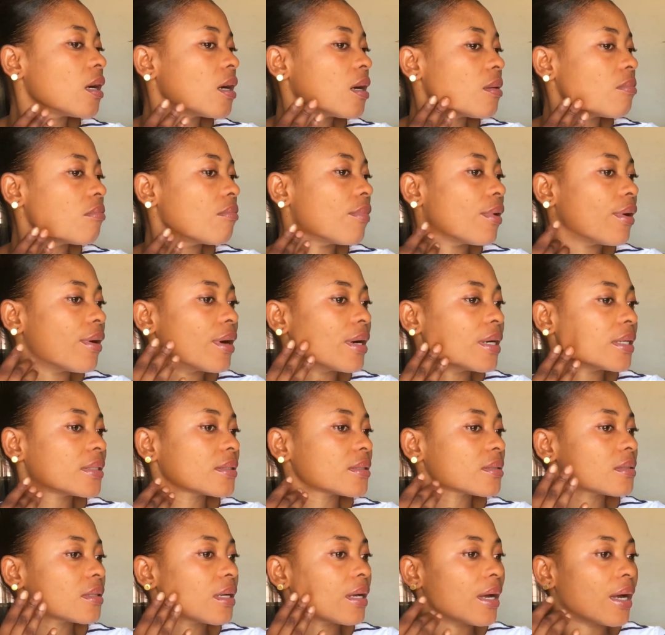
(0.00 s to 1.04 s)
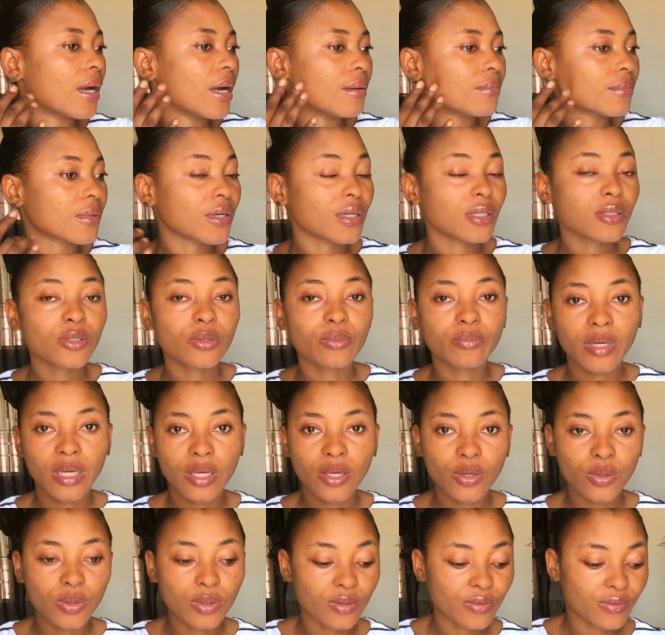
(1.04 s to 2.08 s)
but I'm going to make
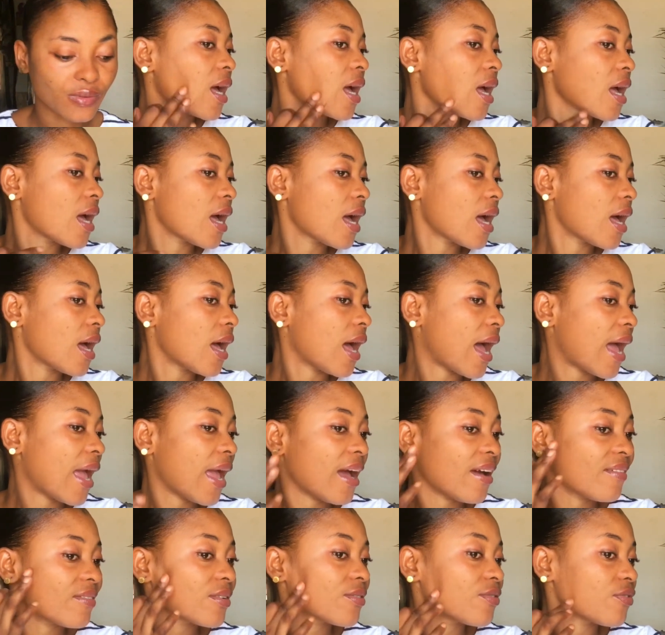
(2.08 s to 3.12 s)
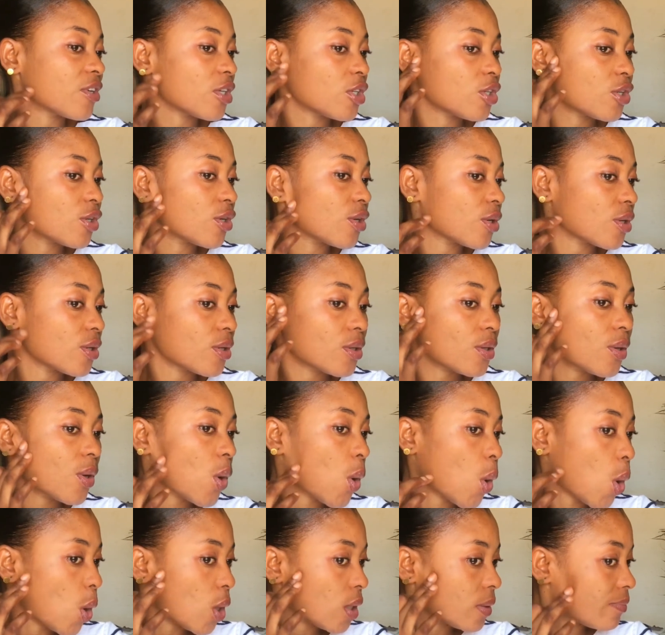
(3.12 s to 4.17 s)
use of it. I have a video
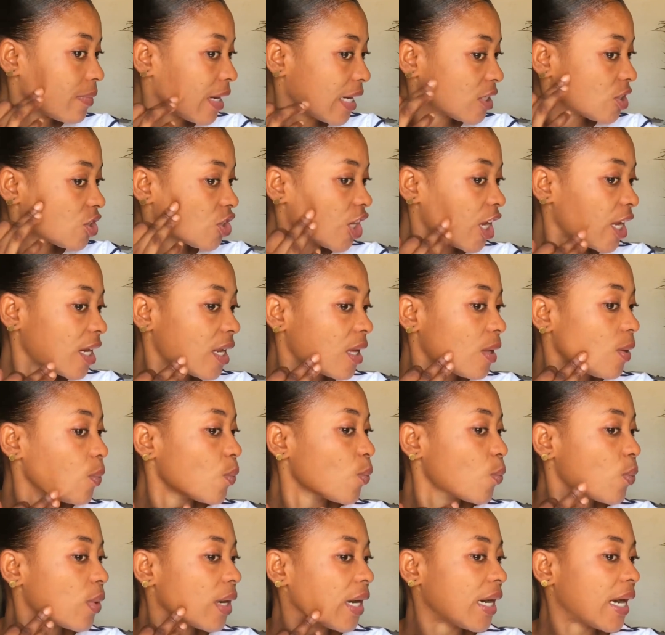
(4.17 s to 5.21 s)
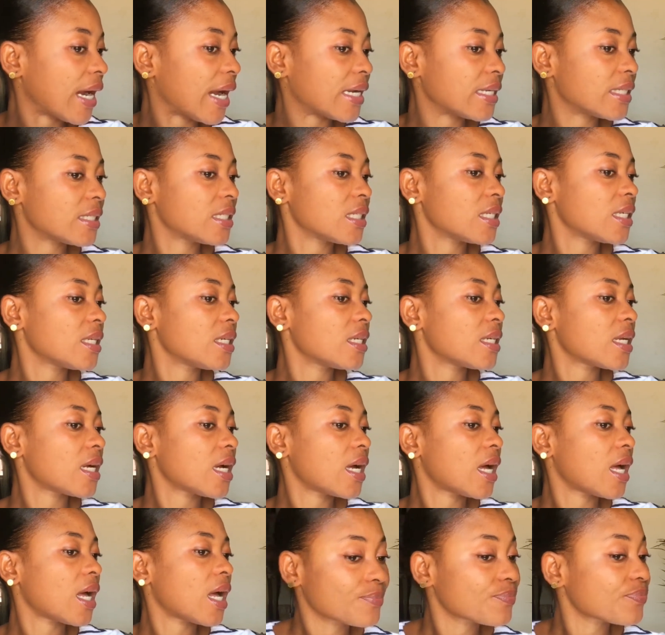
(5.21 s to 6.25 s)
on my channel where I did
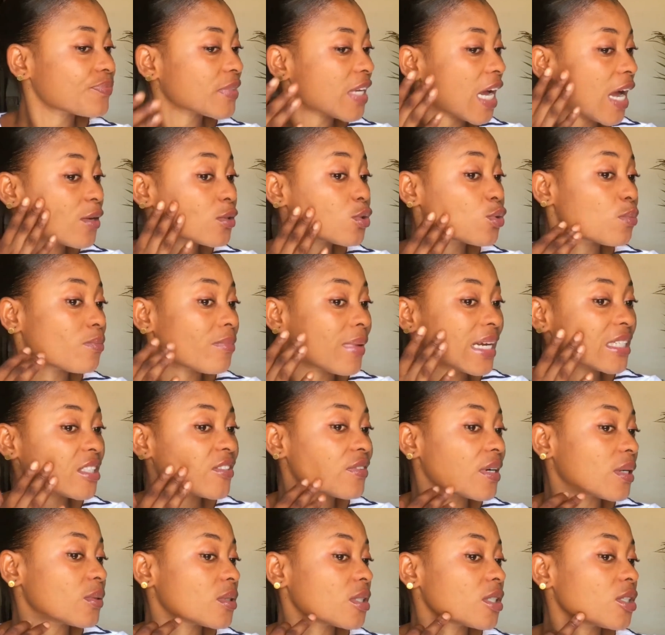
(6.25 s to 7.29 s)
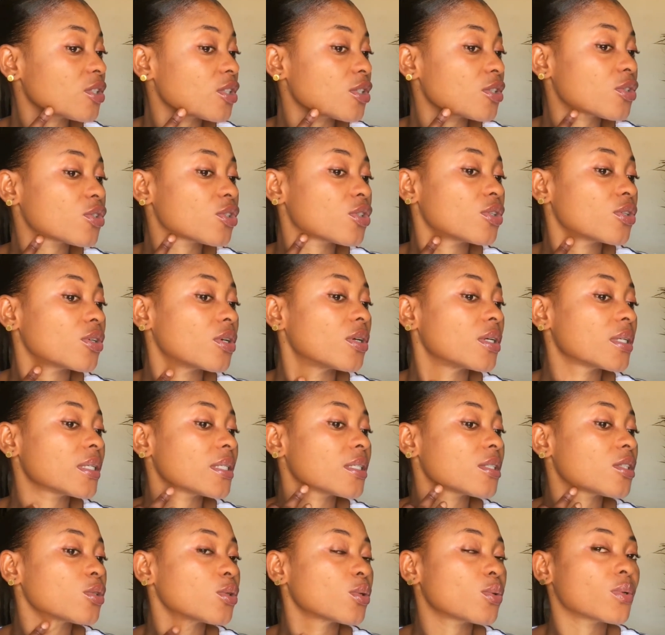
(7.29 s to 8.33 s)
how to match foundation to your
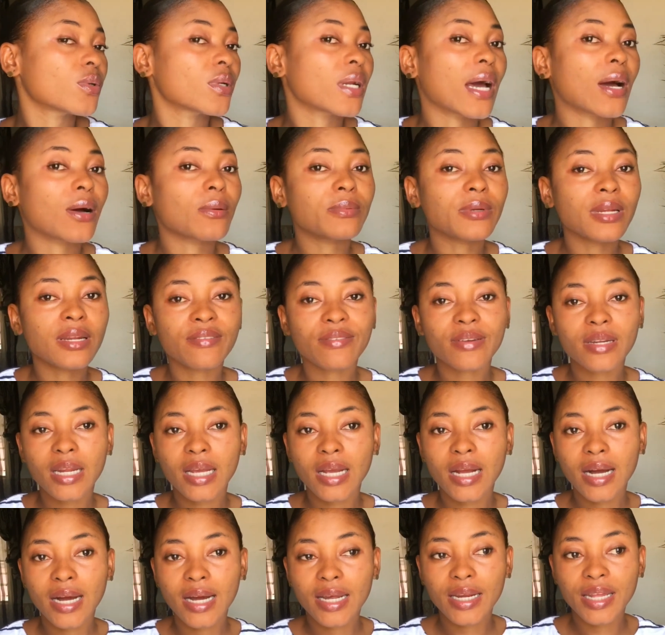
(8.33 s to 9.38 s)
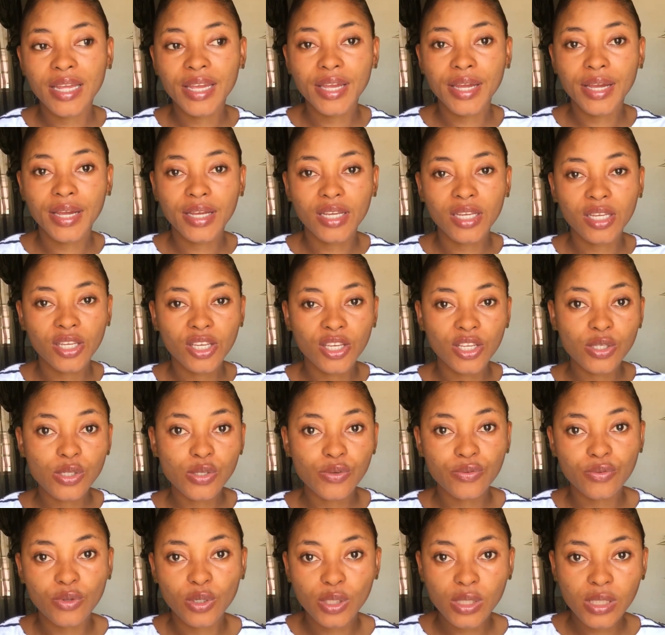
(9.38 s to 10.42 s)
undertone. I'll be leaving a card here in case
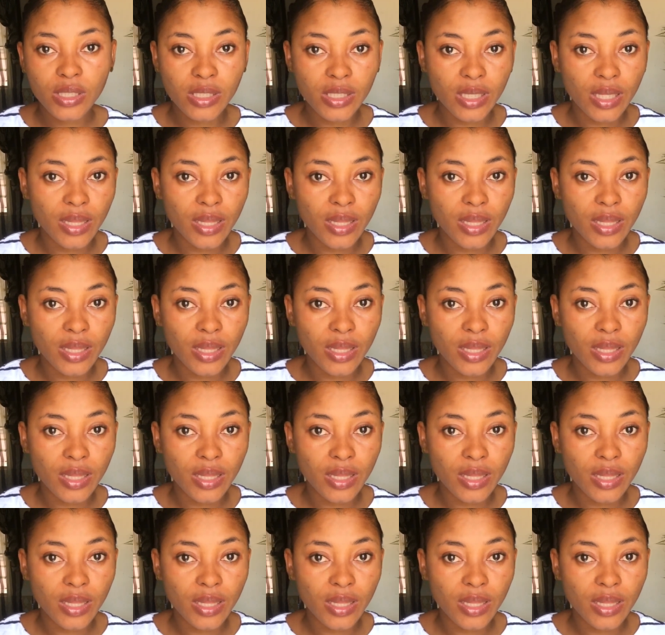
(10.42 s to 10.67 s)
you've not seen